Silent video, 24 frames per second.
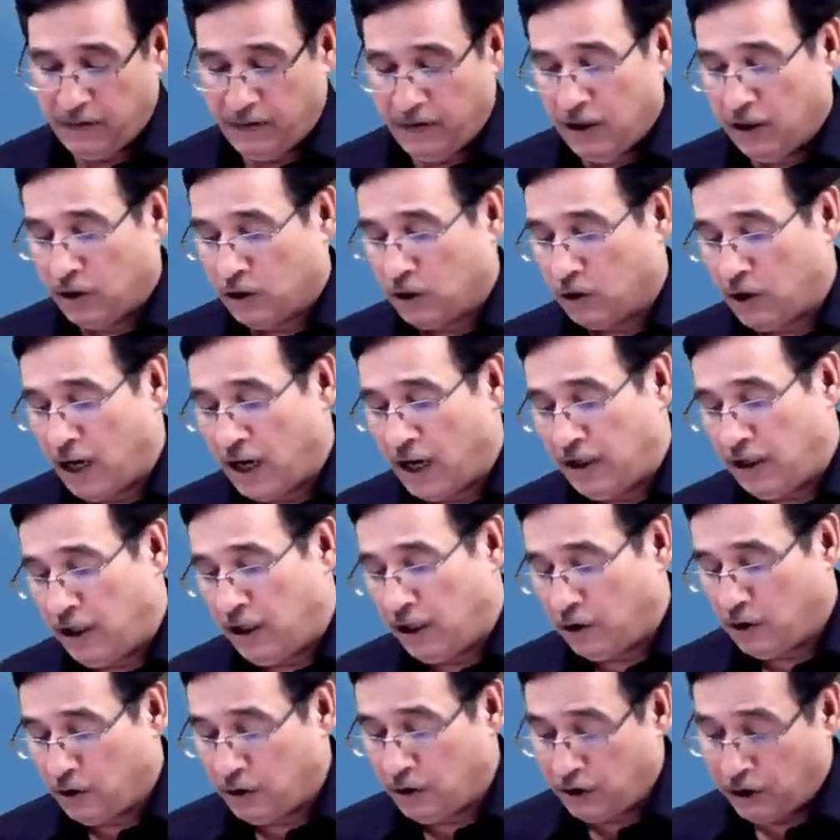So I need
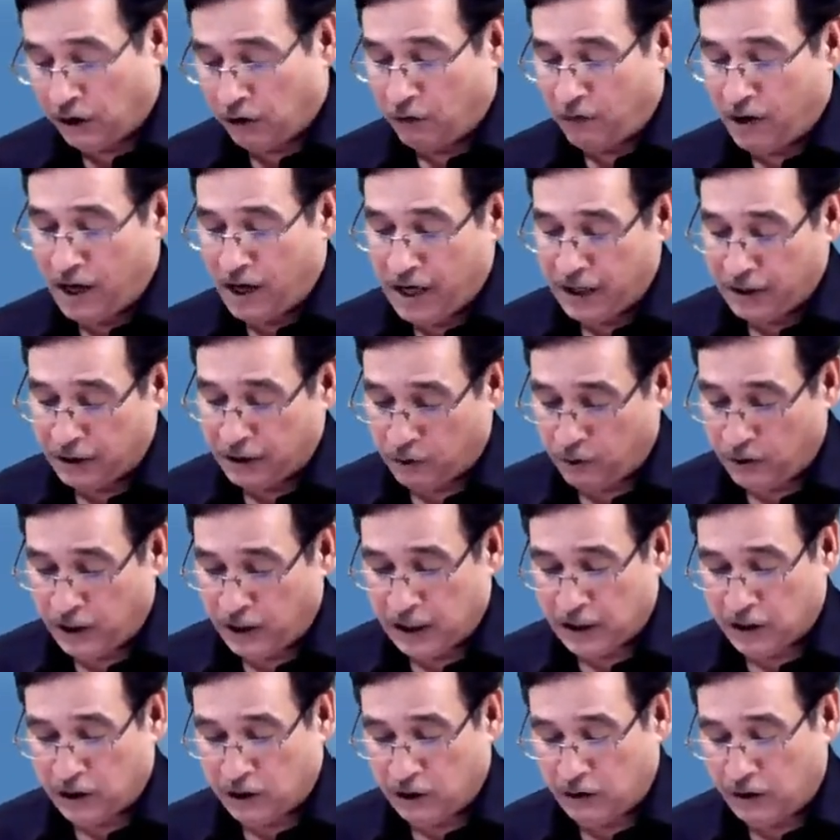not require to
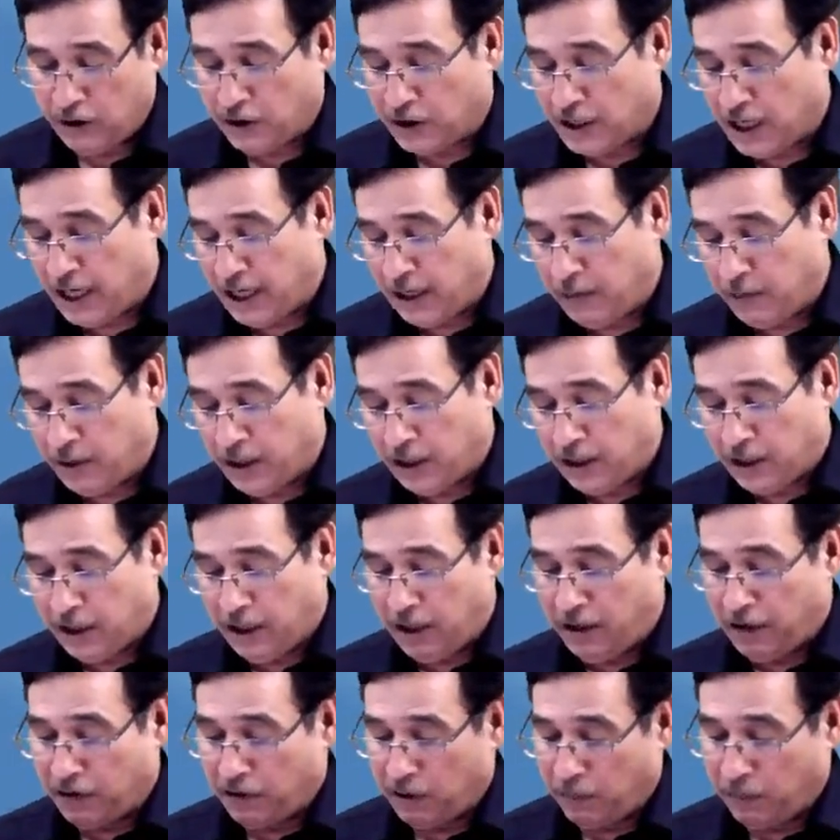actually time and again
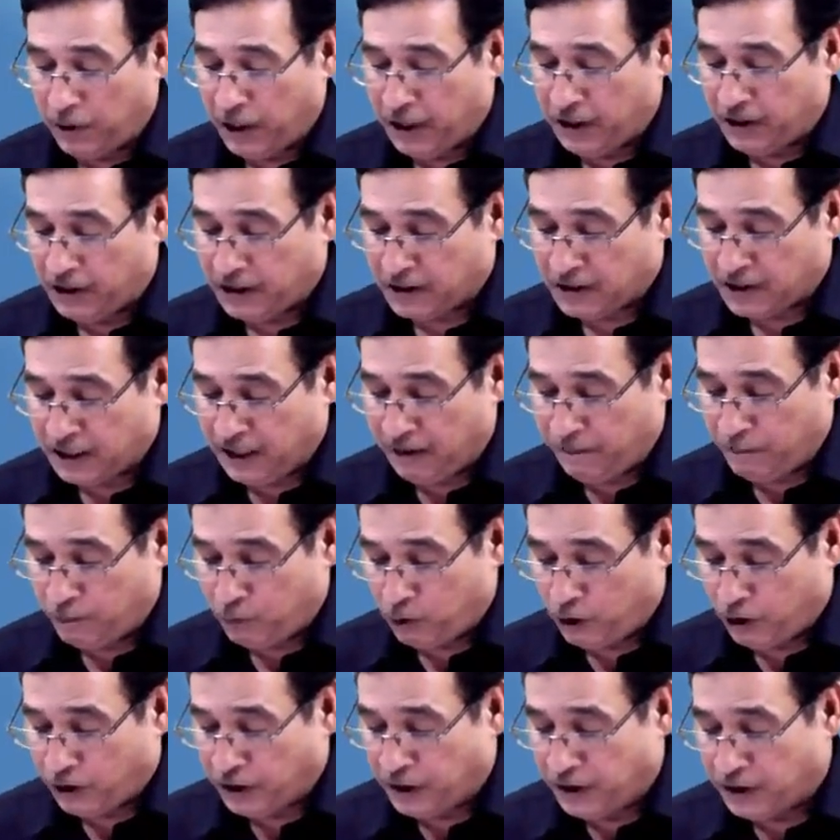repeat the same
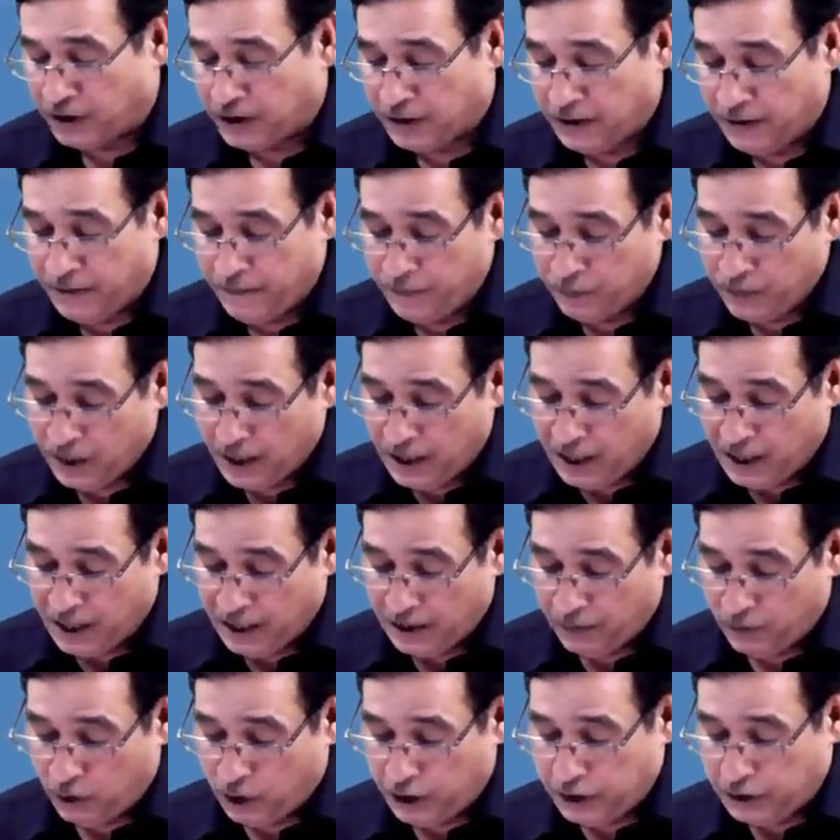points. I have
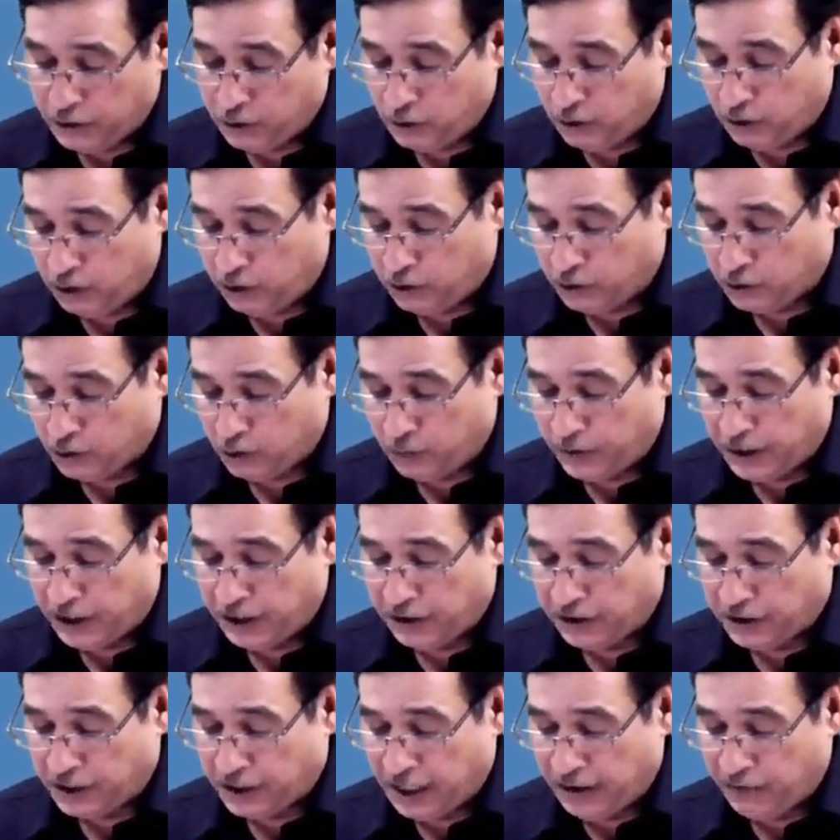already told you so many
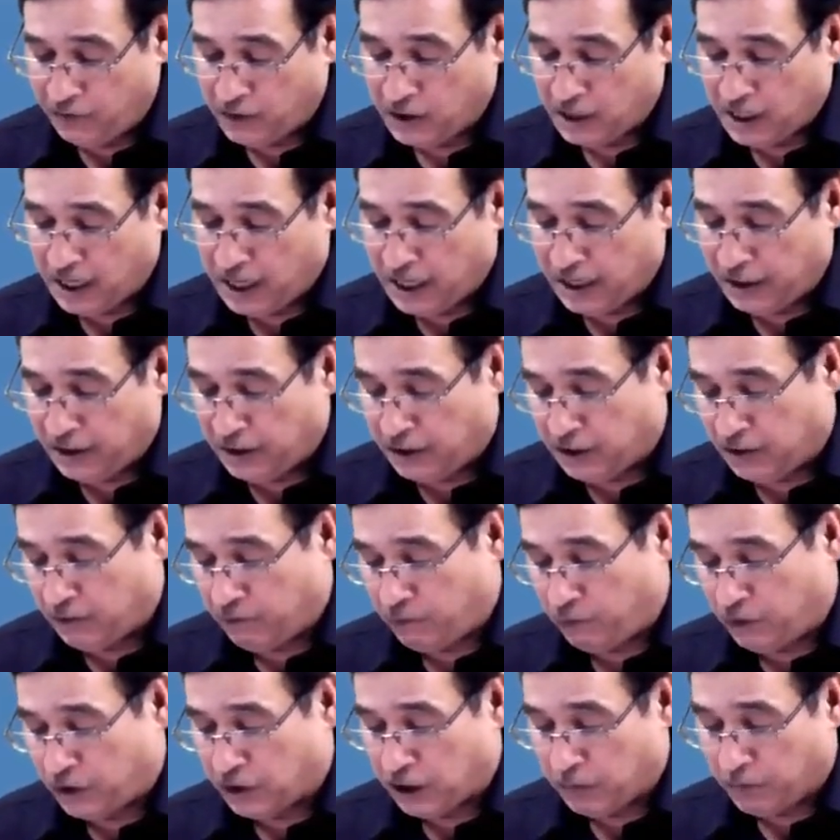times, item
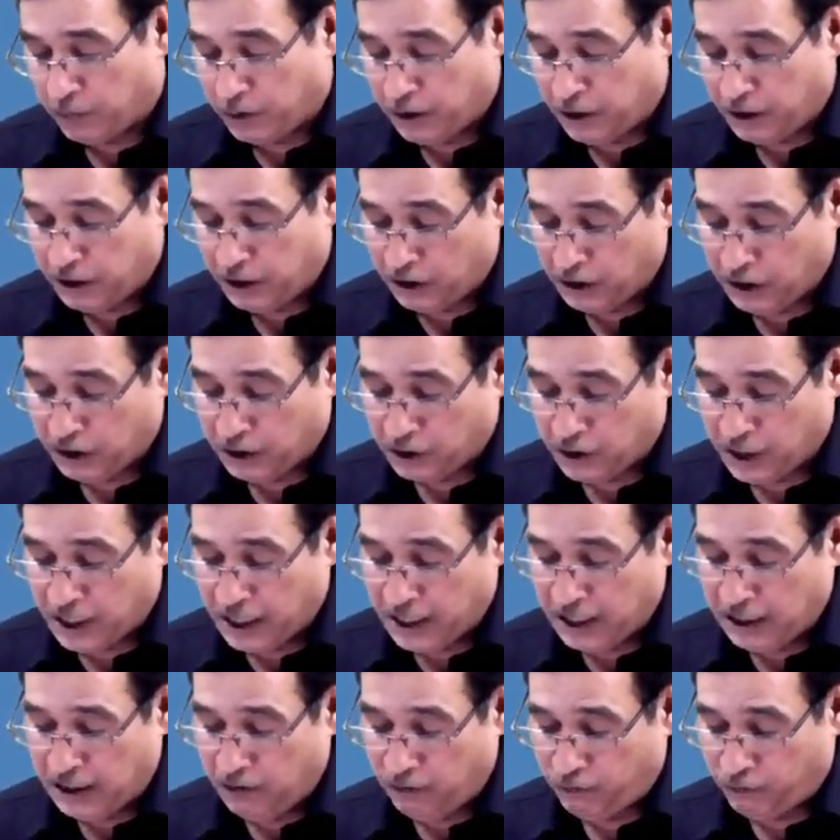which appear in the
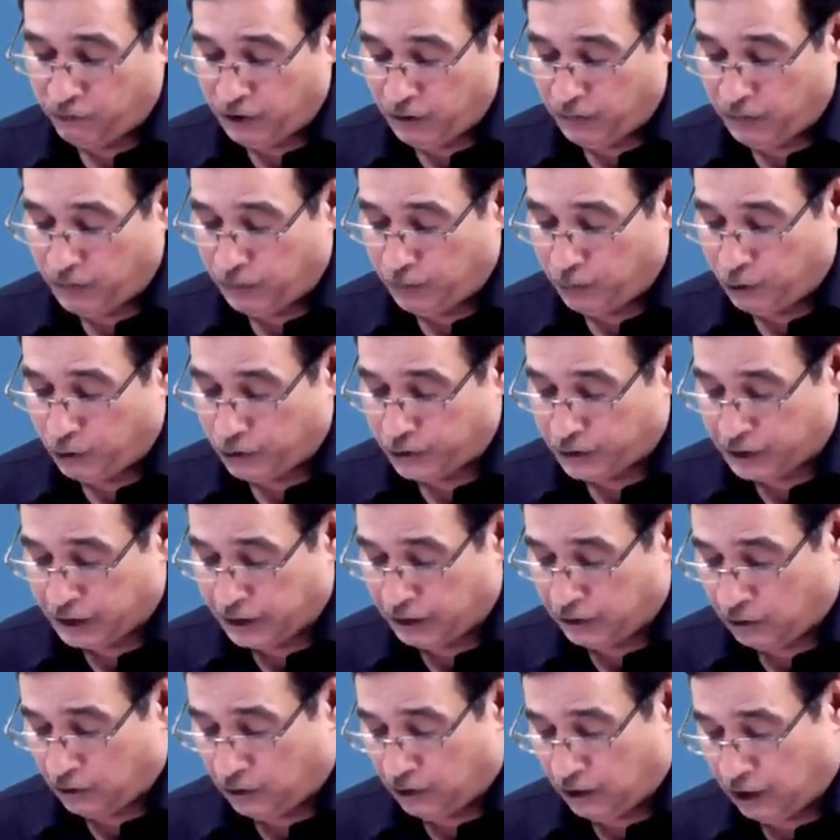trial will be posted
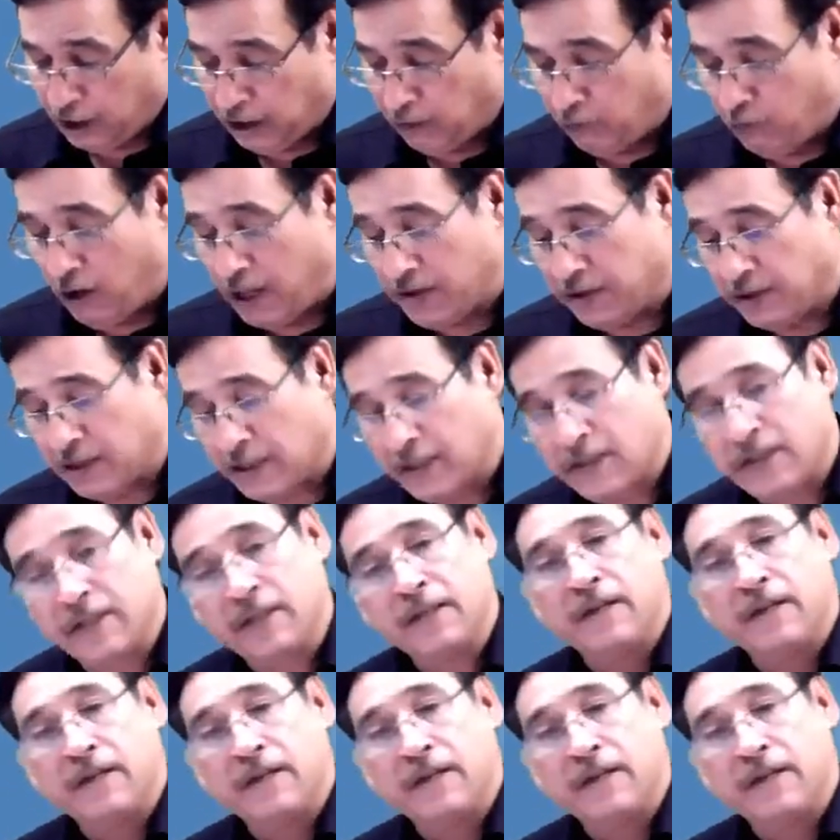only once.